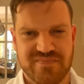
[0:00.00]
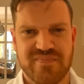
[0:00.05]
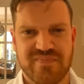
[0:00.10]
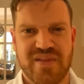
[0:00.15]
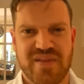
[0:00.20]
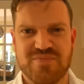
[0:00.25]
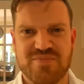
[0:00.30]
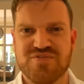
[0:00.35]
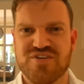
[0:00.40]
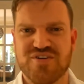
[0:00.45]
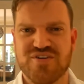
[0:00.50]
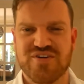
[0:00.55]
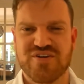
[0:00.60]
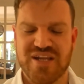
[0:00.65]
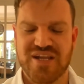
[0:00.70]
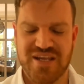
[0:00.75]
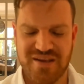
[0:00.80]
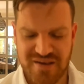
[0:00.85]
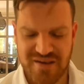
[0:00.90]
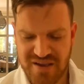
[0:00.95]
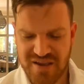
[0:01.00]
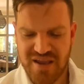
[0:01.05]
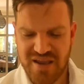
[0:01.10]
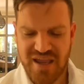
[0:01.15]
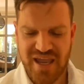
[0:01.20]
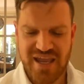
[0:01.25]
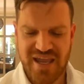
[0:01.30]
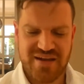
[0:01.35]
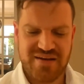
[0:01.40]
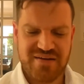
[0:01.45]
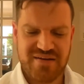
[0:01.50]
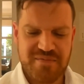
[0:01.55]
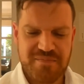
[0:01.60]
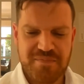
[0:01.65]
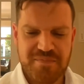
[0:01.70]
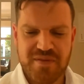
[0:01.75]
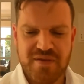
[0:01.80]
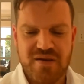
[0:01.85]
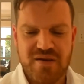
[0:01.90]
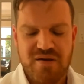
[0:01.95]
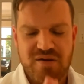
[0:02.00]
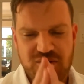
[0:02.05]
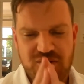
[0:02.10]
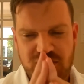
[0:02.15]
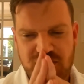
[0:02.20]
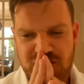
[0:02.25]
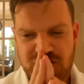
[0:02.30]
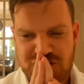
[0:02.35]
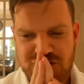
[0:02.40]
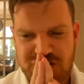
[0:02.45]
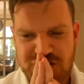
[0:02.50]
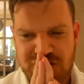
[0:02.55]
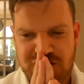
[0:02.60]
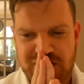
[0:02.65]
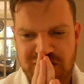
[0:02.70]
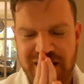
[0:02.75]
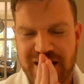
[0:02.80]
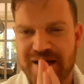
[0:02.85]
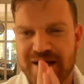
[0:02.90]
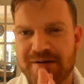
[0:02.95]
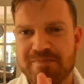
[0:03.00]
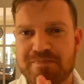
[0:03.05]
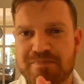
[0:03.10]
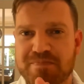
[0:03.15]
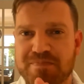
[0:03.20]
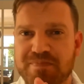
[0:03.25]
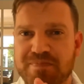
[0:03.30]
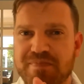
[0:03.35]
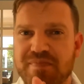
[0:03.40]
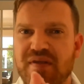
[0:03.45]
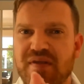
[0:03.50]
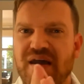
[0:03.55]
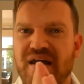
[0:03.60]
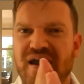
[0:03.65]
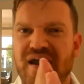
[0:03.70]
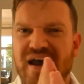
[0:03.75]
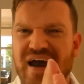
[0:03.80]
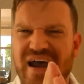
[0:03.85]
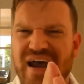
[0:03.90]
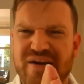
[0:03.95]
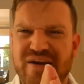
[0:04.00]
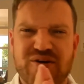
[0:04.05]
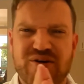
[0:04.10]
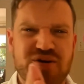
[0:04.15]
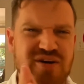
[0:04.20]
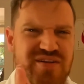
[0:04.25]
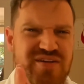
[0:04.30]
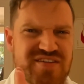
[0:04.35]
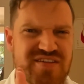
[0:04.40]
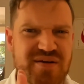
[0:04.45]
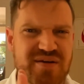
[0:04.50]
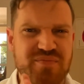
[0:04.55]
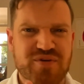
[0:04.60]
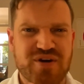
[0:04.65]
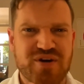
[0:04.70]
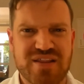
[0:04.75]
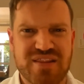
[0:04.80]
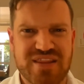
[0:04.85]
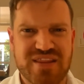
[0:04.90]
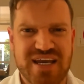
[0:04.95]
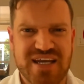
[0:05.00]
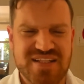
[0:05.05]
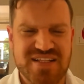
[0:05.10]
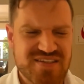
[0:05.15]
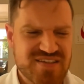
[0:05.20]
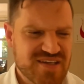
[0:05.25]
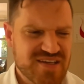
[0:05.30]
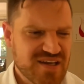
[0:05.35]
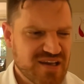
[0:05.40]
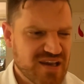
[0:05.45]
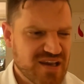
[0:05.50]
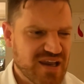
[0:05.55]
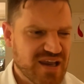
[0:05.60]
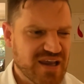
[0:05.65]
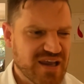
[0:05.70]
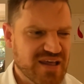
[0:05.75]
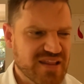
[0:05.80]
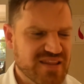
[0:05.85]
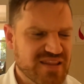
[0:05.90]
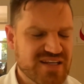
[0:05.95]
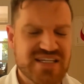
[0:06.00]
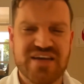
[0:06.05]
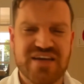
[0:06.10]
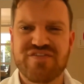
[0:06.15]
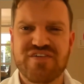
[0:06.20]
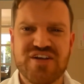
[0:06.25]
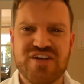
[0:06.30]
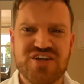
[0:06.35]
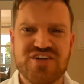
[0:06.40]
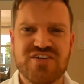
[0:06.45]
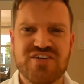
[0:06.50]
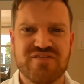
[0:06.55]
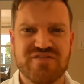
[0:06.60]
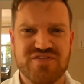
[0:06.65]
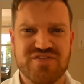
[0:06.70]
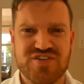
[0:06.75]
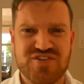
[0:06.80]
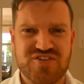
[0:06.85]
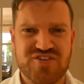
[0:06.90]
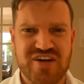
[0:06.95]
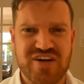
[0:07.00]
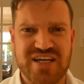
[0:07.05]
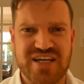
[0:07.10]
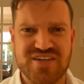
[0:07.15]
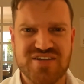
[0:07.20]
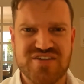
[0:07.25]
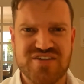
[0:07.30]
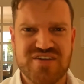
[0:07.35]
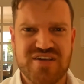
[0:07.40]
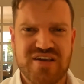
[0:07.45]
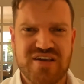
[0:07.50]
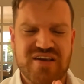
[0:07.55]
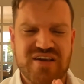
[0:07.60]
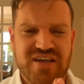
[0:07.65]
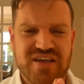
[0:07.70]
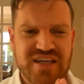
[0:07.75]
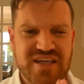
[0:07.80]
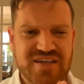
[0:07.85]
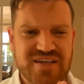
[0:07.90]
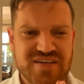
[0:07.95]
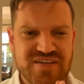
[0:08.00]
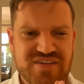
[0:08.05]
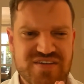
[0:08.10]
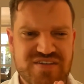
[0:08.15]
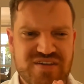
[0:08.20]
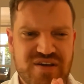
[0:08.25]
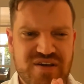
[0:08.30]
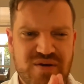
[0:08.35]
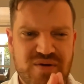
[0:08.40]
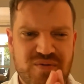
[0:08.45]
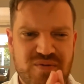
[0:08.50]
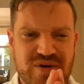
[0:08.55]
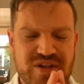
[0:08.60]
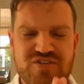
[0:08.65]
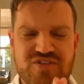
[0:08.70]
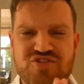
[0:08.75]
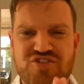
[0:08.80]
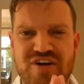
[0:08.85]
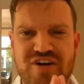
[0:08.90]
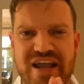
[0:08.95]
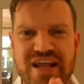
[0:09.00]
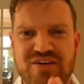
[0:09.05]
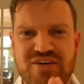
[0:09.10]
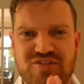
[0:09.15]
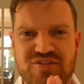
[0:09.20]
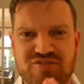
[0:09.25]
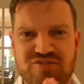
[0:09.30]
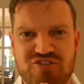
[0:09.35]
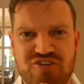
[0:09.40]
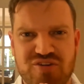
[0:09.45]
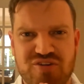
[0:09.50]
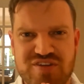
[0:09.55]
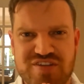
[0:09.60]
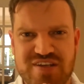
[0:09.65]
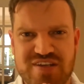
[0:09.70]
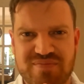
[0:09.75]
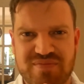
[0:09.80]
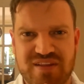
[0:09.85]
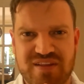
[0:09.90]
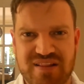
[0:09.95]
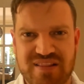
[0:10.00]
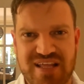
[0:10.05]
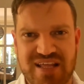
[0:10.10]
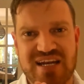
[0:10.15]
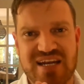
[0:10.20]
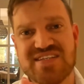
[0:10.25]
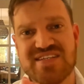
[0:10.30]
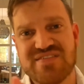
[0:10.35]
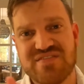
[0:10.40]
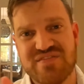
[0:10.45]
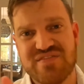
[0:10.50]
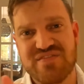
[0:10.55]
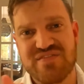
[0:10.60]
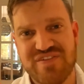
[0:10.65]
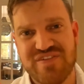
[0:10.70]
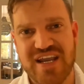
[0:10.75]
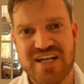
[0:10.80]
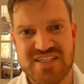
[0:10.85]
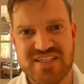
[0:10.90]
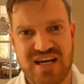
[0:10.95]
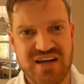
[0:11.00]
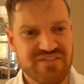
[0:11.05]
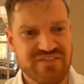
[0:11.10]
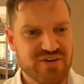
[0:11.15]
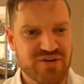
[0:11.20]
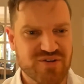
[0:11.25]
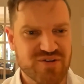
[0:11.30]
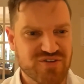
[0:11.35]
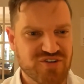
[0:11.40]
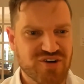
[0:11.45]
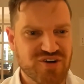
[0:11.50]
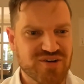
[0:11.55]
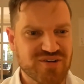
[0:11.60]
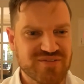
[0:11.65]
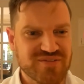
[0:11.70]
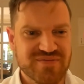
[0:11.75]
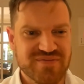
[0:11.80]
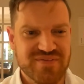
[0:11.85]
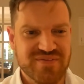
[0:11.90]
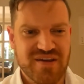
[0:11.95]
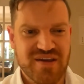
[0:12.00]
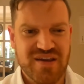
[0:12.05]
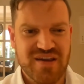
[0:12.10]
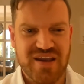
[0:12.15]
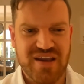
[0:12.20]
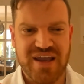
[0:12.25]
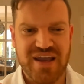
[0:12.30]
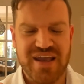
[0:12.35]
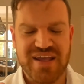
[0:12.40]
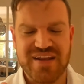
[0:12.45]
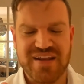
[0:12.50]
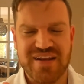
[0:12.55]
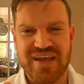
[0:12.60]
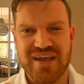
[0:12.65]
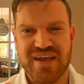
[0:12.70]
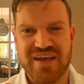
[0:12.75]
absolutely. And also, I heard somewhere that the definition of stress is when you try and control something that is in fact out of your control. And